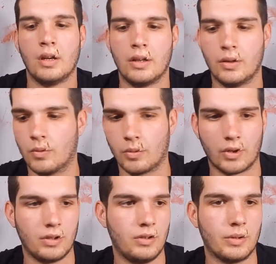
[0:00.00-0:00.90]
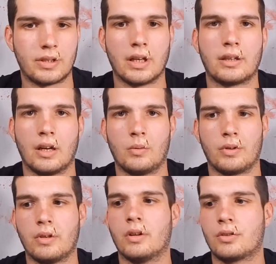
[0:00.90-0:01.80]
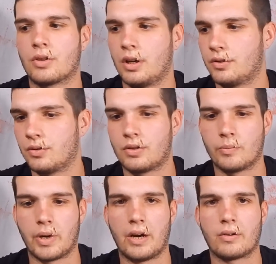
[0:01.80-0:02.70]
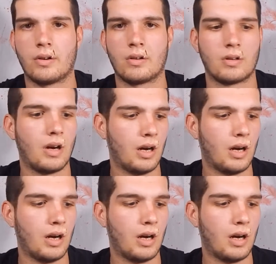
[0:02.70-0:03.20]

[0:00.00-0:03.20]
Then what we're going to do is set that with a translucent powder.